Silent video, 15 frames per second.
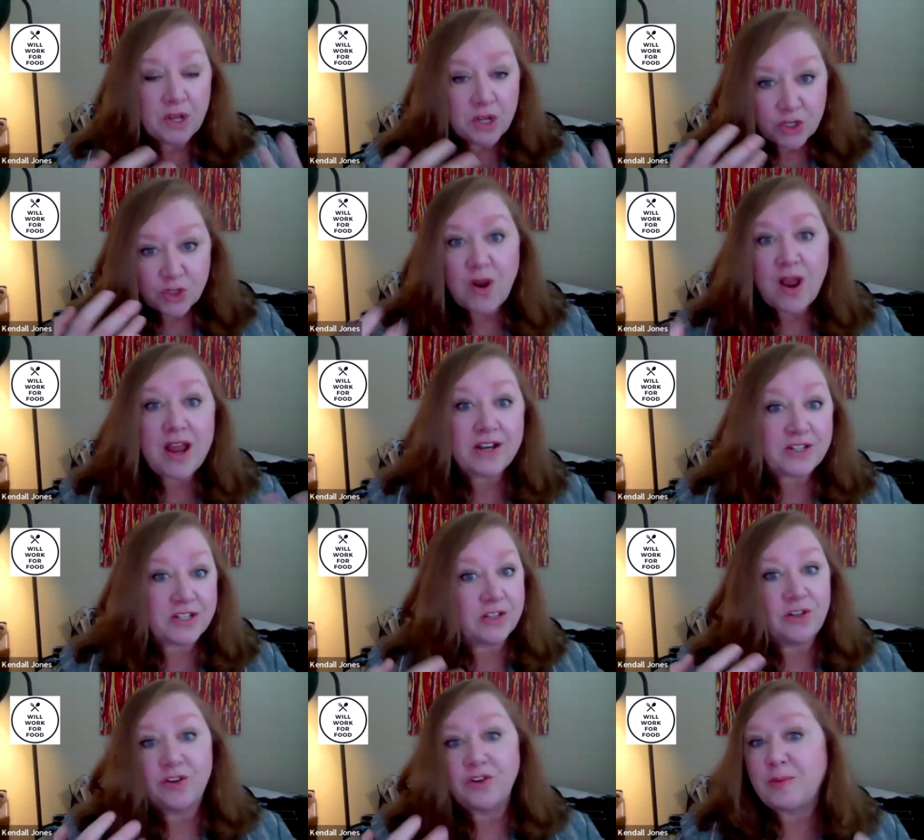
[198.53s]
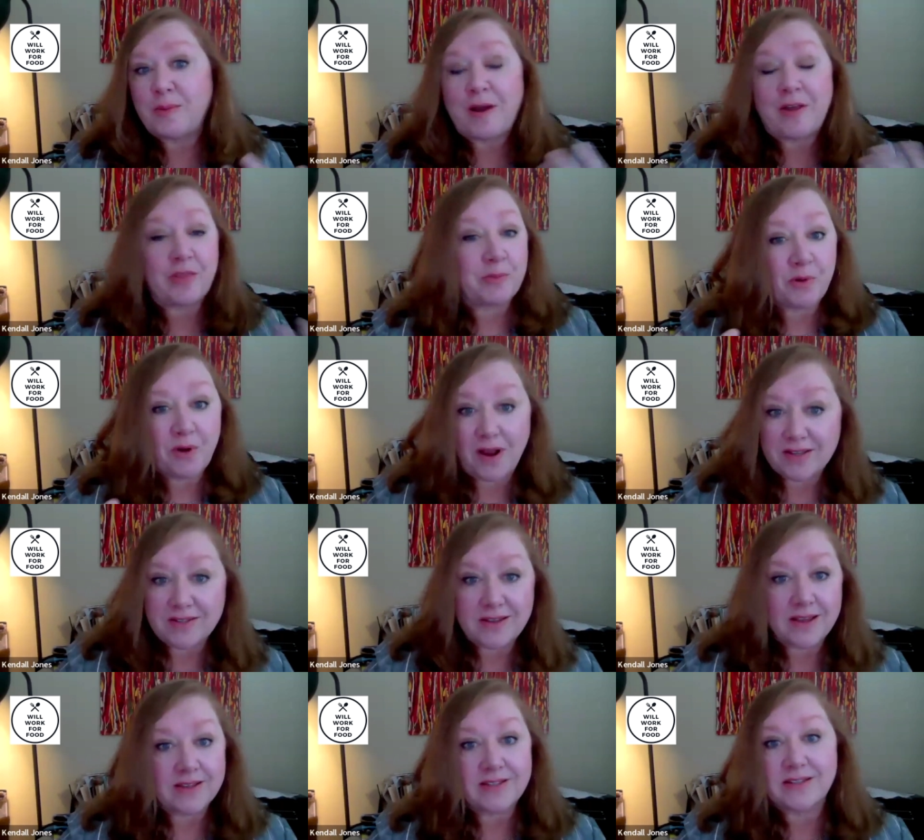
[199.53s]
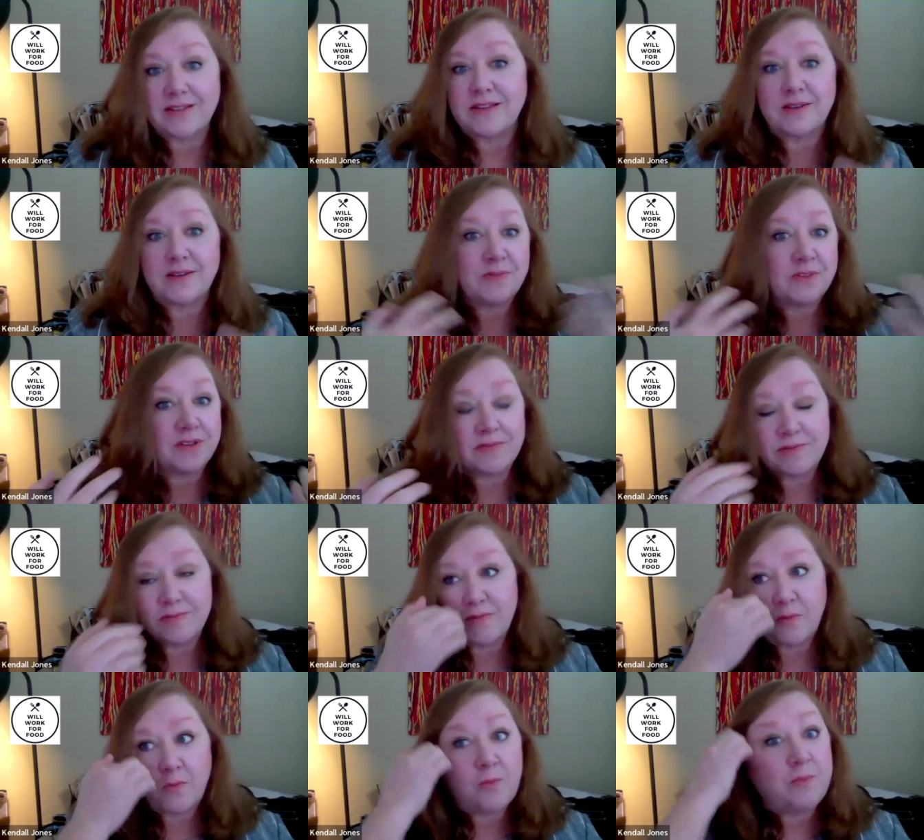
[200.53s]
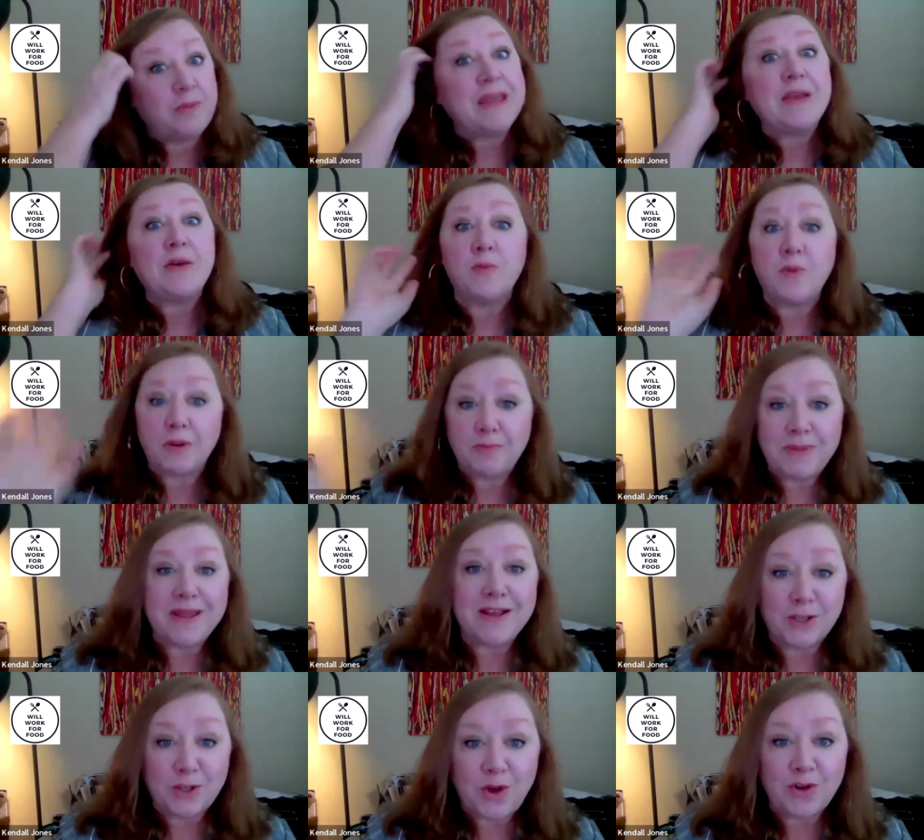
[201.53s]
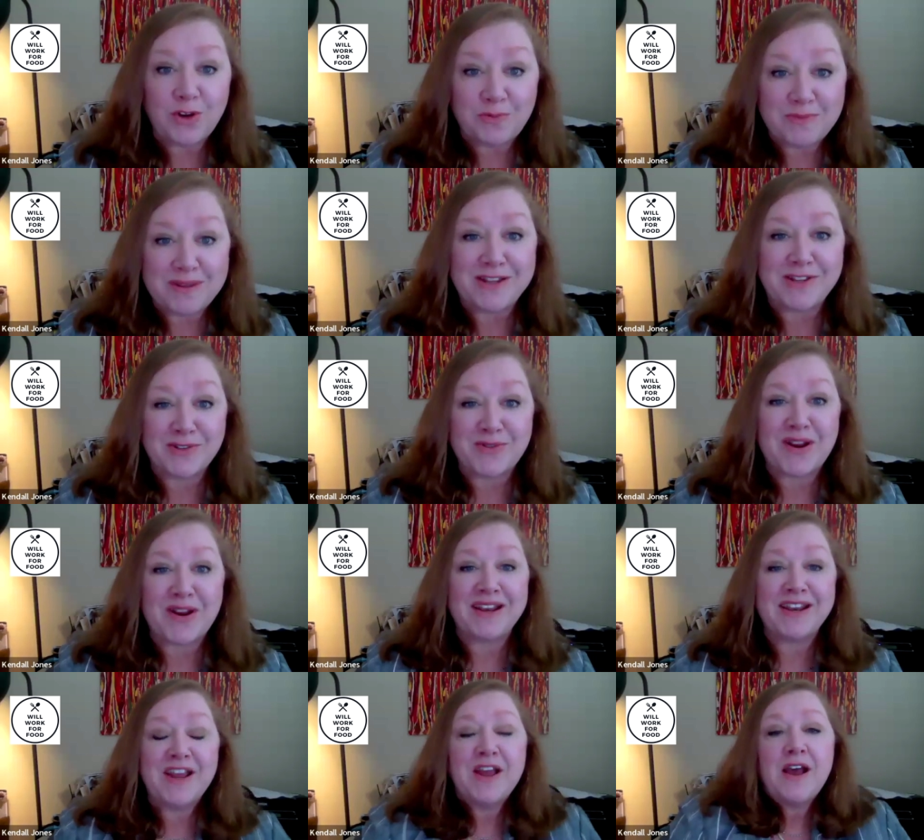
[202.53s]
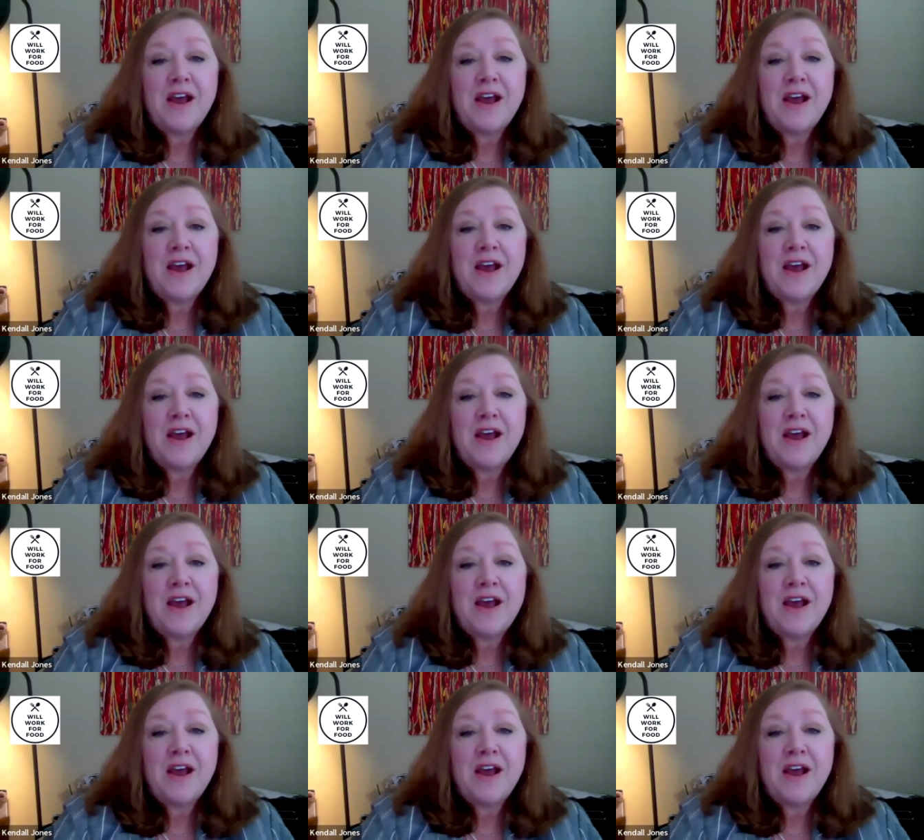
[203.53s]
trying to learn about the process and what being a lawyer means, right?